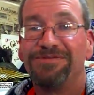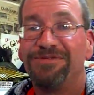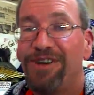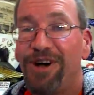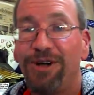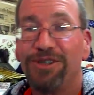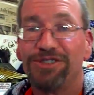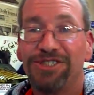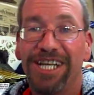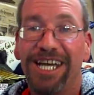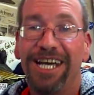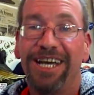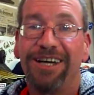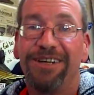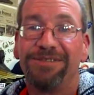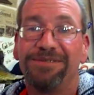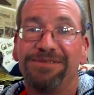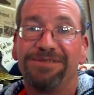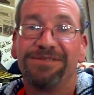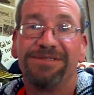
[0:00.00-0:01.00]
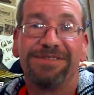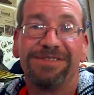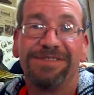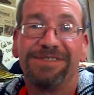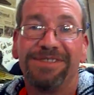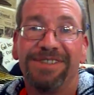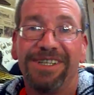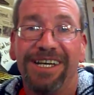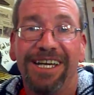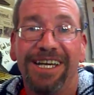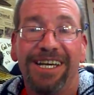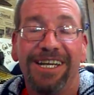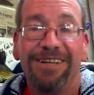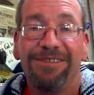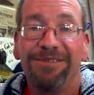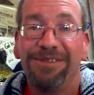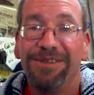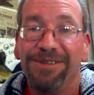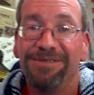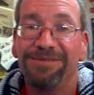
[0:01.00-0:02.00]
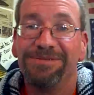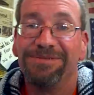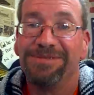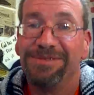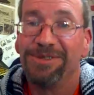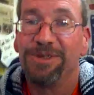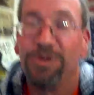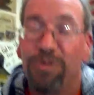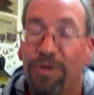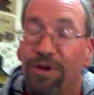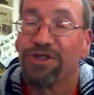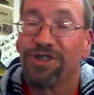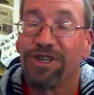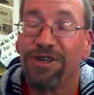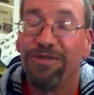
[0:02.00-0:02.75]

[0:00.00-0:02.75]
falls down. And if you, the world's